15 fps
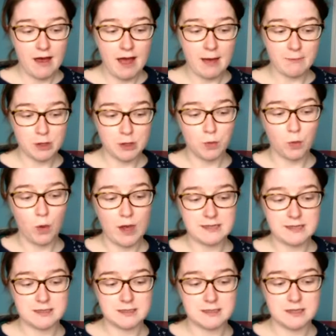much
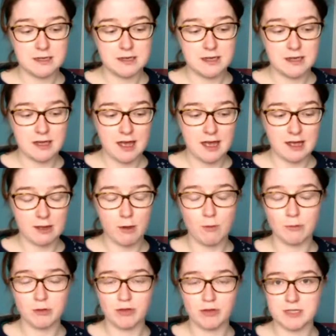waste a
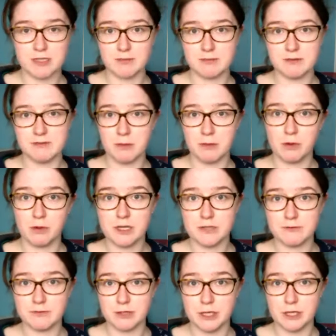contraceptive that
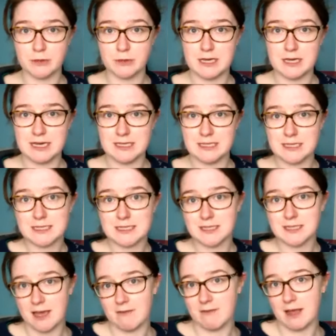works for you is
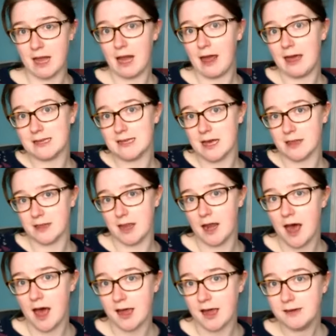saving later down the
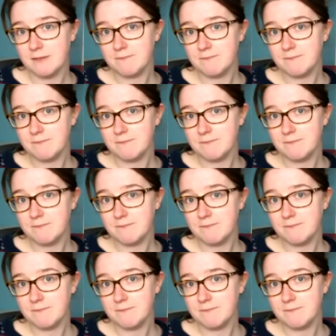line,